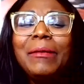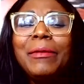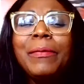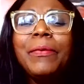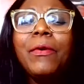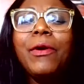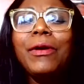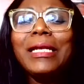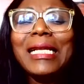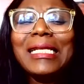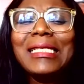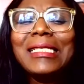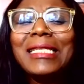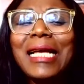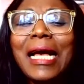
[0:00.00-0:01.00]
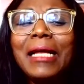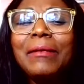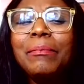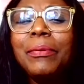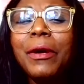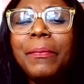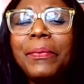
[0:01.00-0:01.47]
People will
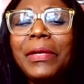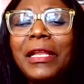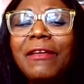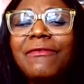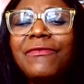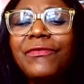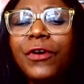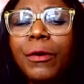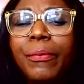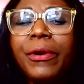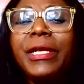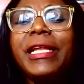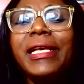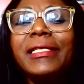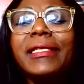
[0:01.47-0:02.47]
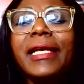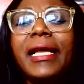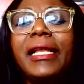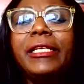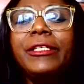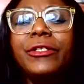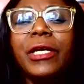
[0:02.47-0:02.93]
understand properly verbal
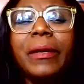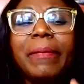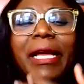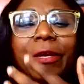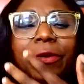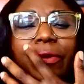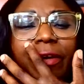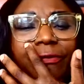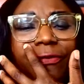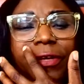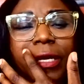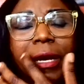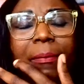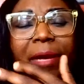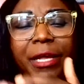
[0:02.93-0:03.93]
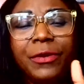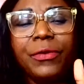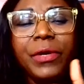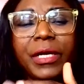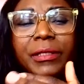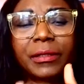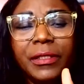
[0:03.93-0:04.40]
de-escalation. I might
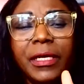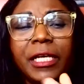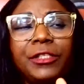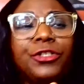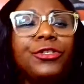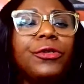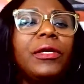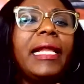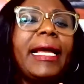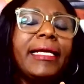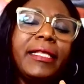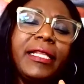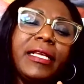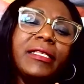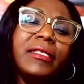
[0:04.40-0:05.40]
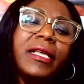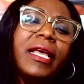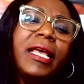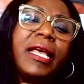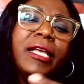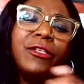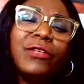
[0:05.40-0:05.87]
do a show like this.
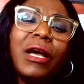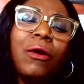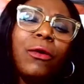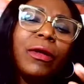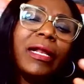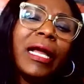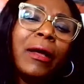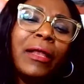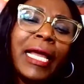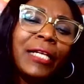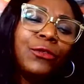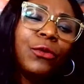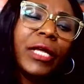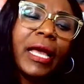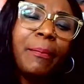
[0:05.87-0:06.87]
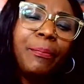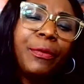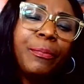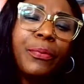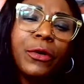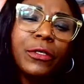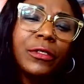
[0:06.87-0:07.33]
So I would like to get
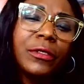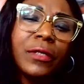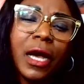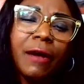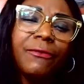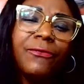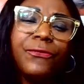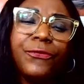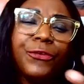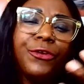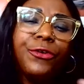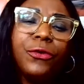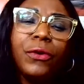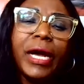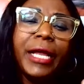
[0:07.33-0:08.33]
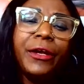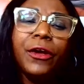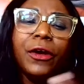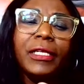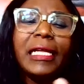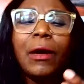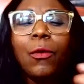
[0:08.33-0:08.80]
people's view and
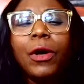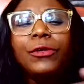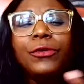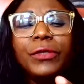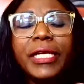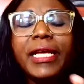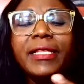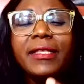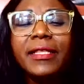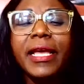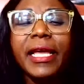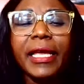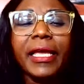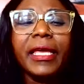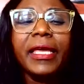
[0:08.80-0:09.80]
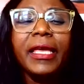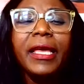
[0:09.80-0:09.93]
all that. What do they think?